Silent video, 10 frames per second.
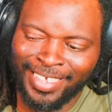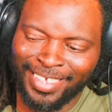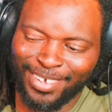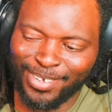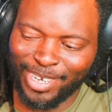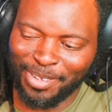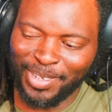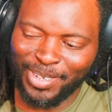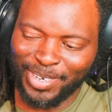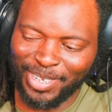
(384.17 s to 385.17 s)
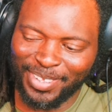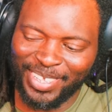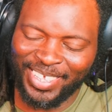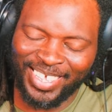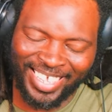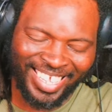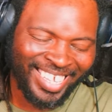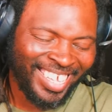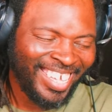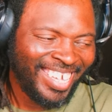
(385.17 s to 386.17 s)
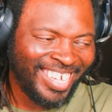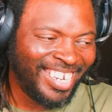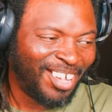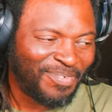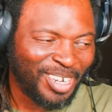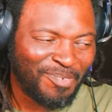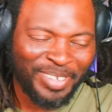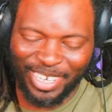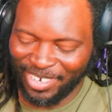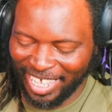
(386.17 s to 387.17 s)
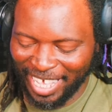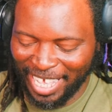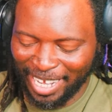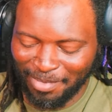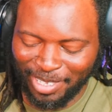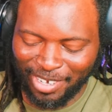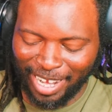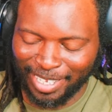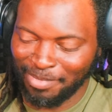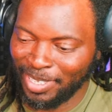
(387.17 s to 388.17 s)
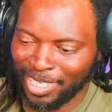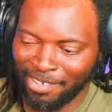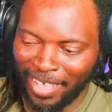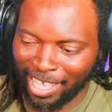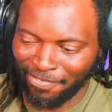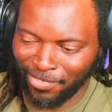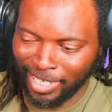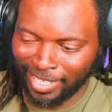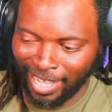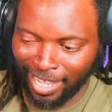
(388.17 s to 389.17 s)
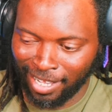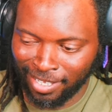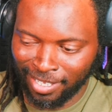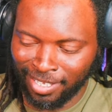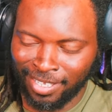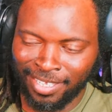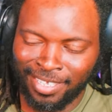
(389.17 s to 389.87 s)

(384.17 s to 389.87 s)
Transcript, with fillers: Hold up, hold up. He left a little bit on the end. Let me try to, let me see if I can freestyle. Yeah.